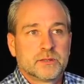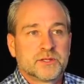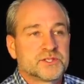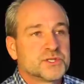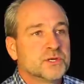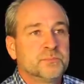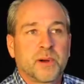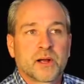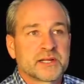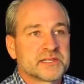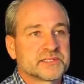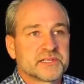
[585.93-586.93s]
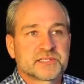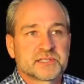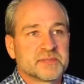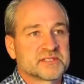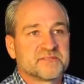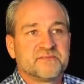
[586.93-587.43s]
The two-party
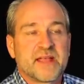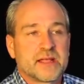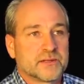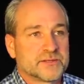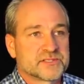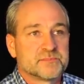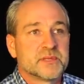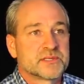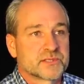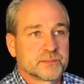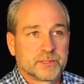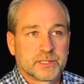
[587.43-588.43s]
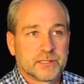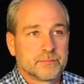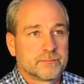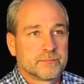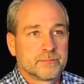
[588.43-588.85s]
system has failed us miserably.